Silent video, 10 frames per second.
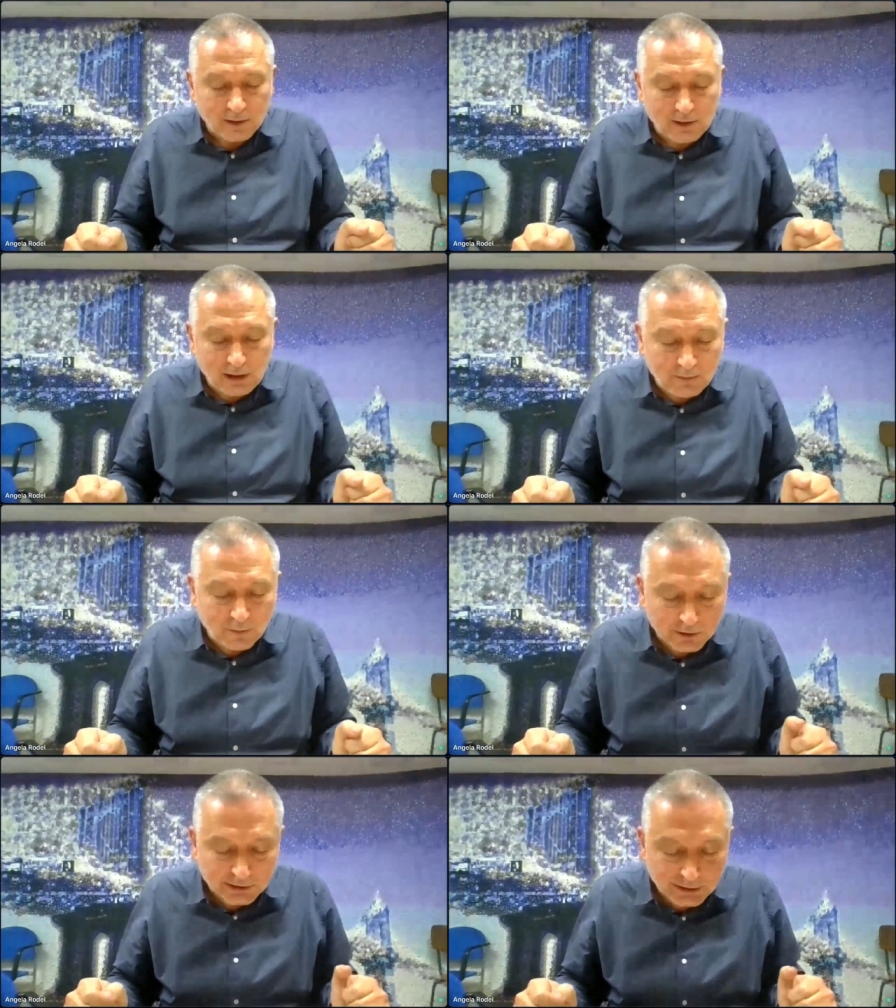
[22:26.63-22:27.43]
The
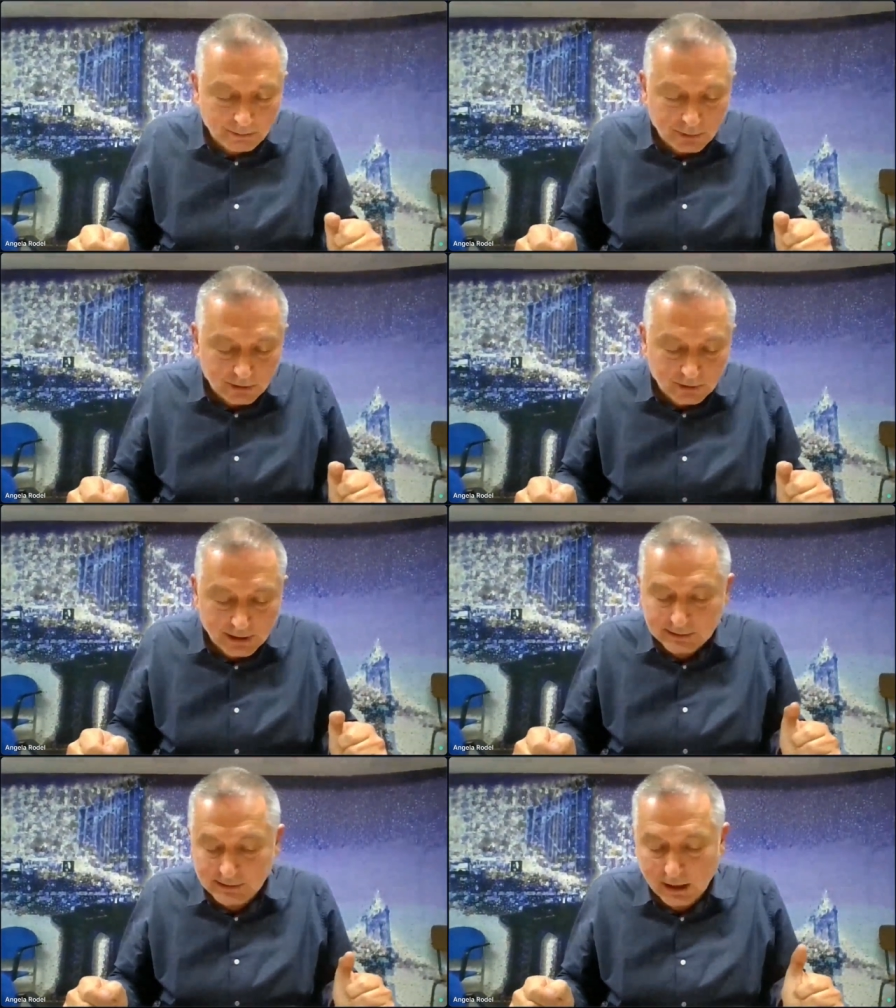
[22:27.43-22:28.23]
dream was
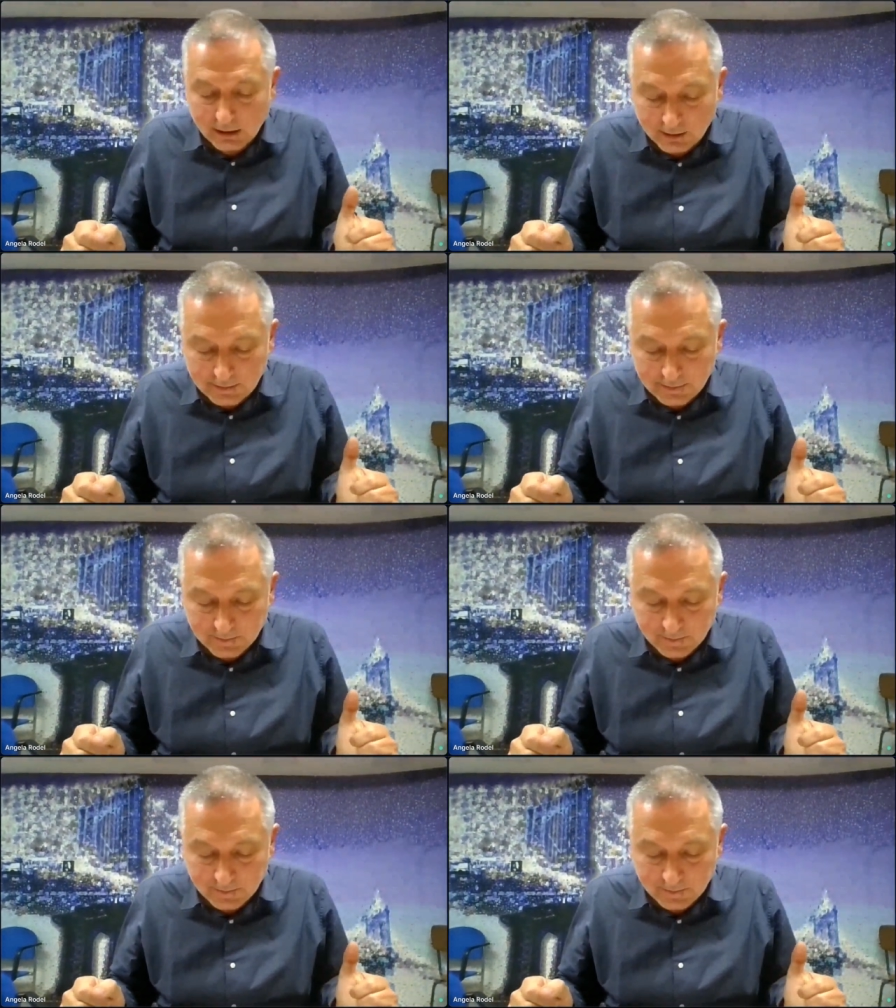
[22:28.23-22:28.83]
simple and scary.